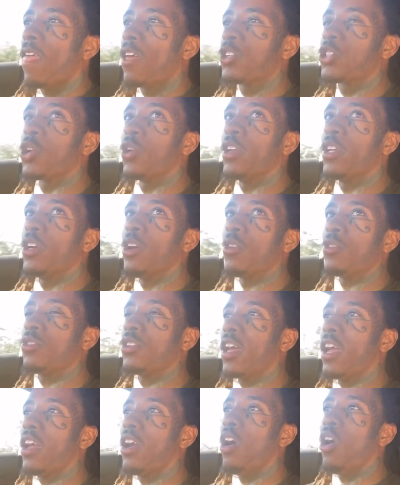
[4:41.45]
Shorty gonna
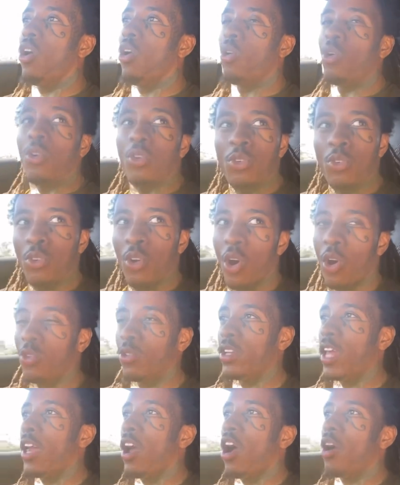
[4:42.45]
say, oh, you know,
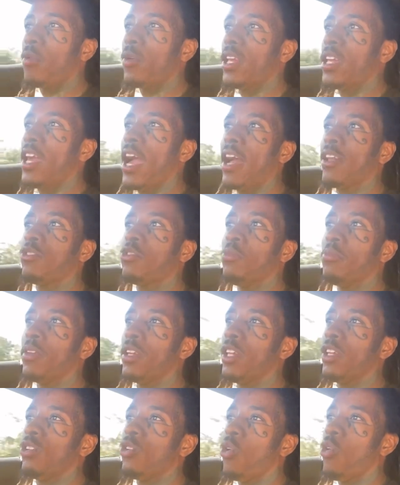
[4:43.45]
they already got too
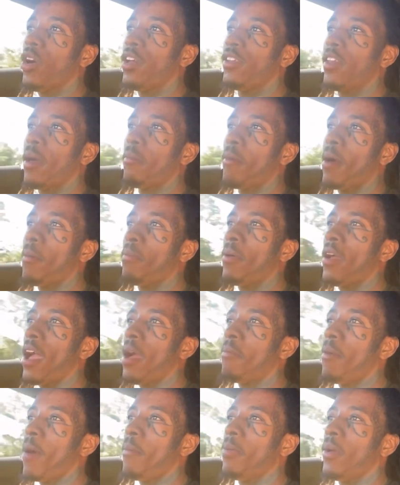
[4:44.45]
many toys at my at
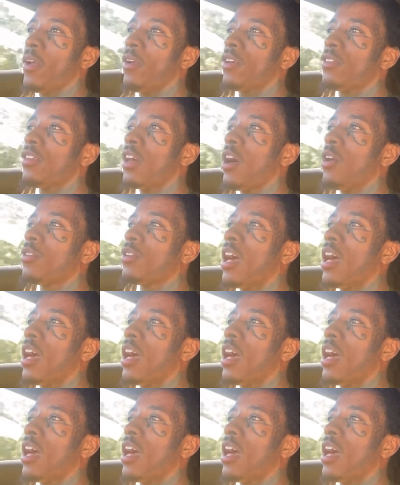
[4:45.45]
my parents' house.